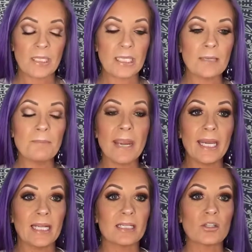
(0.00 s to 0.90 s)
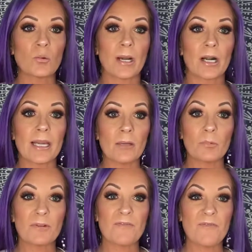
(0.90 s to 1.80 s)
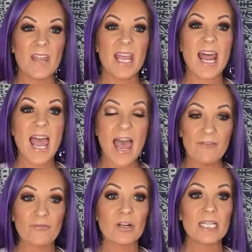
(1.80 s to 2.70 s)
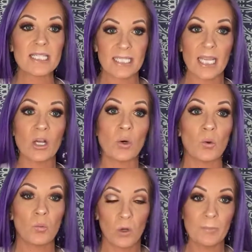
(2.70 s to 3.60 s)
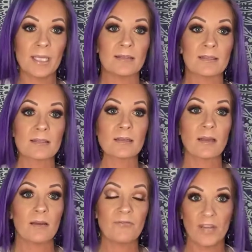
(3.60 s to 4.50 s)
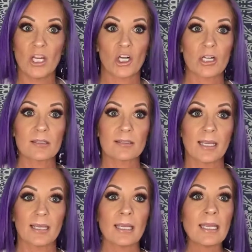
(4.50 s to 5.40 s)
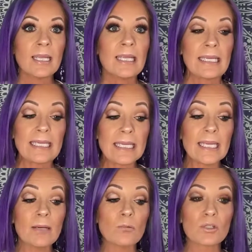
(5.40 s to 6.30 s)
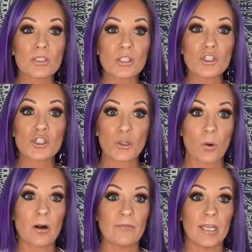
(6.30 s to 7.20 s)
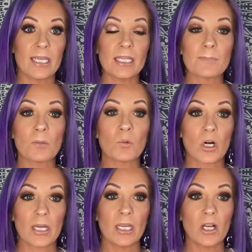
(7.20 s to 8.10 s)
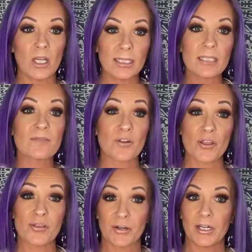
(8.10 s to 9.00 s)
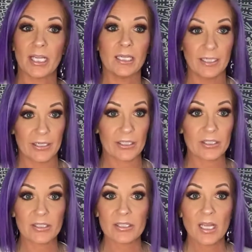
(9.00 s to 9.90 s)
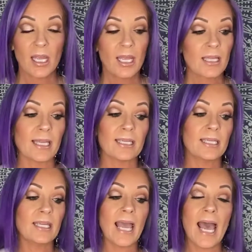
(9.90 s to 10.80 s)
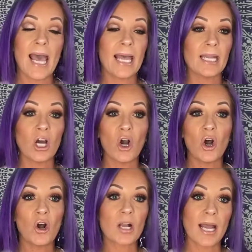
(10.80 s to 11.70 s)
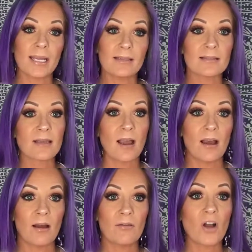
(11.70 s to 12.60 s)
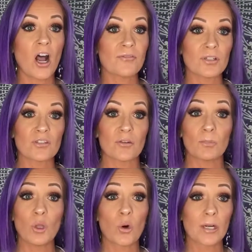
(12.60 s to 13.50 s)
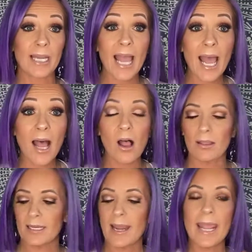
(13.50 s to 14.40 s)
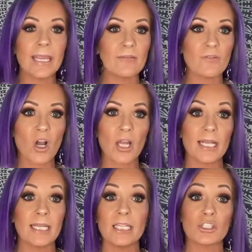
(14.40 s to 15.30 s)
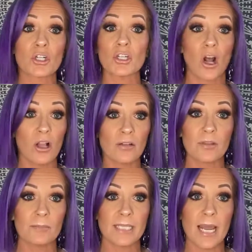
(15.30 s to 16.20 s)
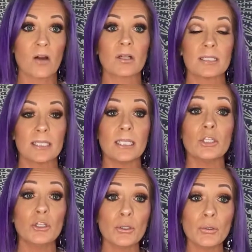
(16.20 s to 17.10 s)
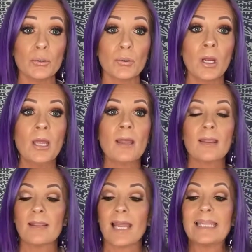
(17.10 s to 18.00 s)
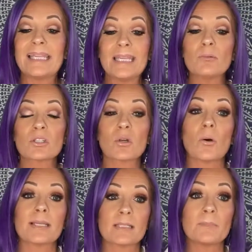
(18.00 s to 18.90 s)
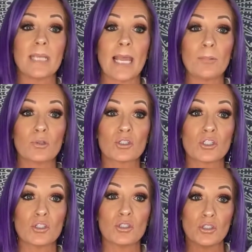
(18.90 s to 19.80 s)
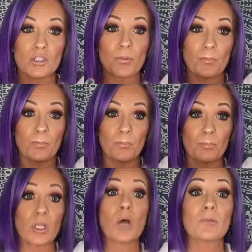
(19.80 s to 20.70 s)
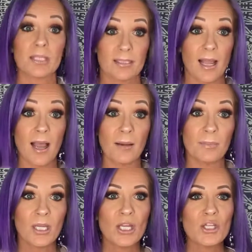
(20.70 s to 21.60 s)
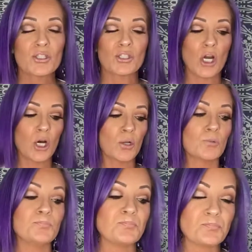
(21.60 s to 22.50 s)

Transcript: he made it to where it would fit every single woman's fingers. Like, he was sure of it. He's been working on this for 30 years. Like, he had all kinds of offers from L'Oreal and Avon, and he turned all of them down because he knew that he was going to be able to blow this up. So